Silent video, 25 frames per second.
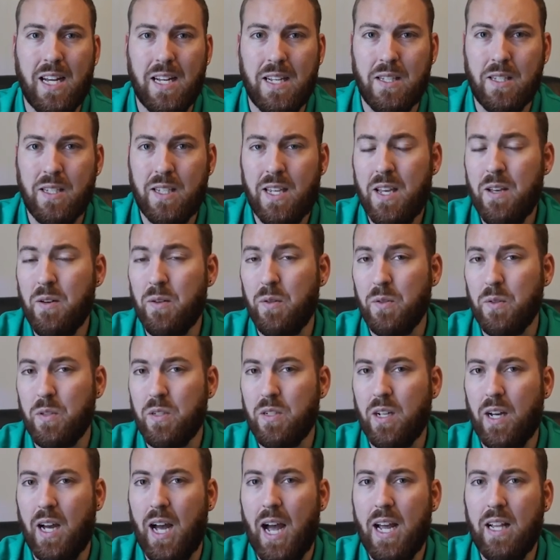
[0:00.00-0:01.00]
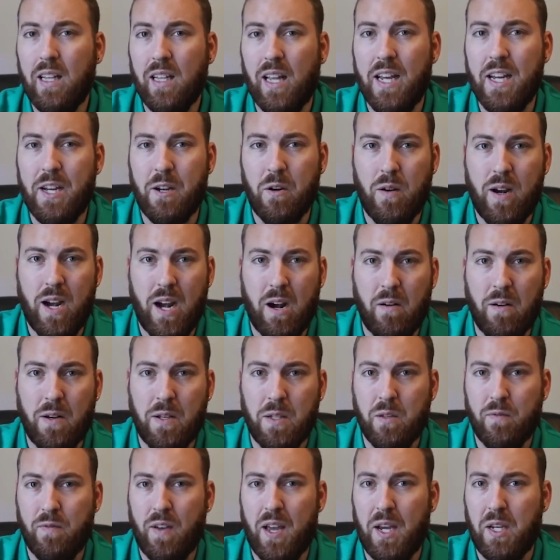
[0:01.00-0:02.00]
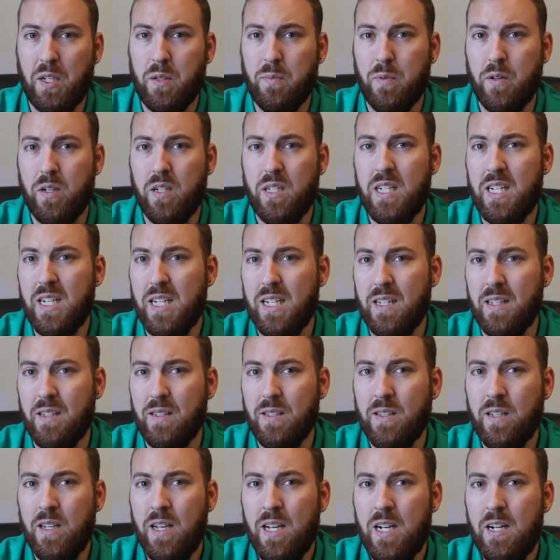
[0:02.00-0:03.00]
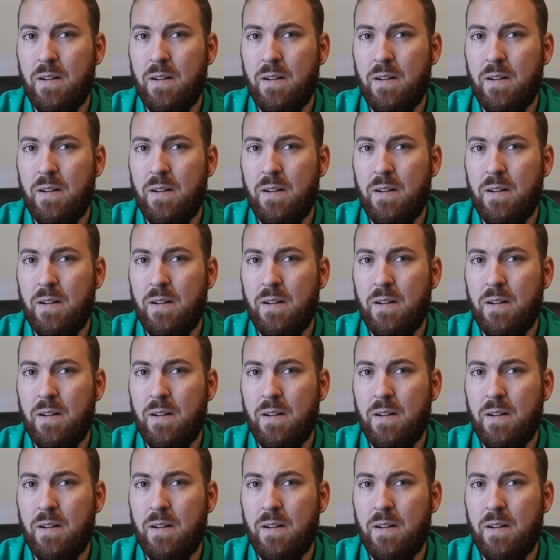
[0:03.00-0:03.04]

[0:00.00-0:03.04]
skills to highlight your areas of expertise,